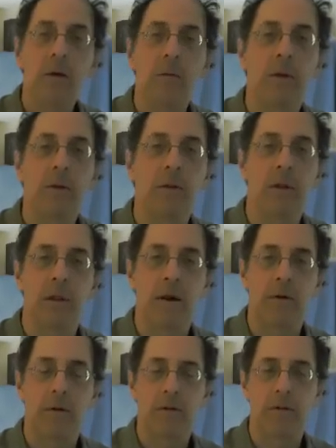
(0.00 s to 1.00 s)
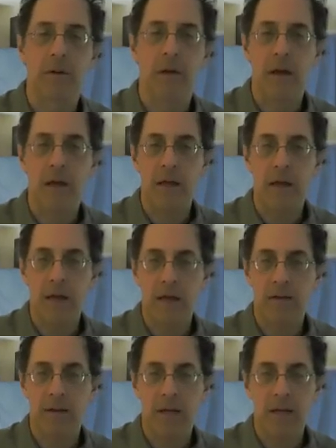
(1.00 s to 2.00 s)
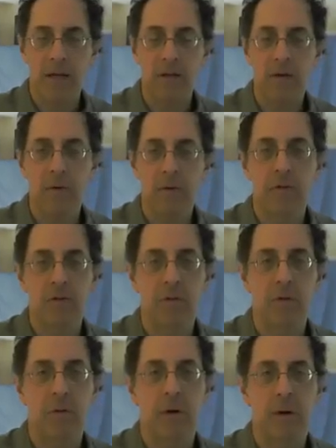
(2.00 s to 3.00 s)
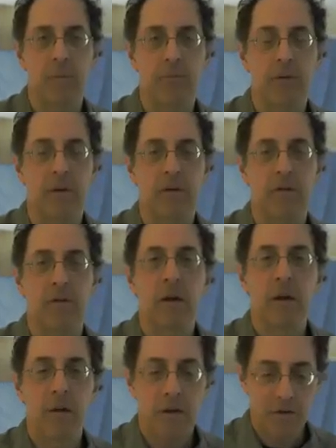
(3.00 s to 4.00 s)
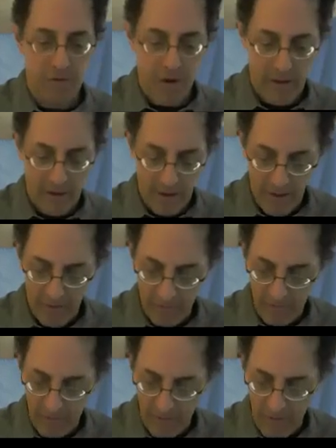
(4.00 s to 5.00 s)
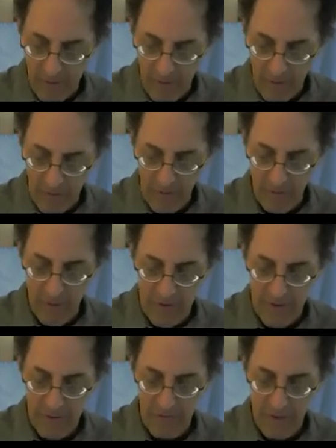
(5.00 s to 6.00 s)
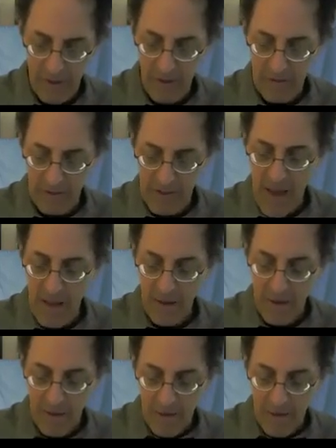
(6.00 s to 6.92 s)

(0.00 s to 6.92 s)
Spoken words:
with the letters AA to AQ to please try to ask a good question today in the chat.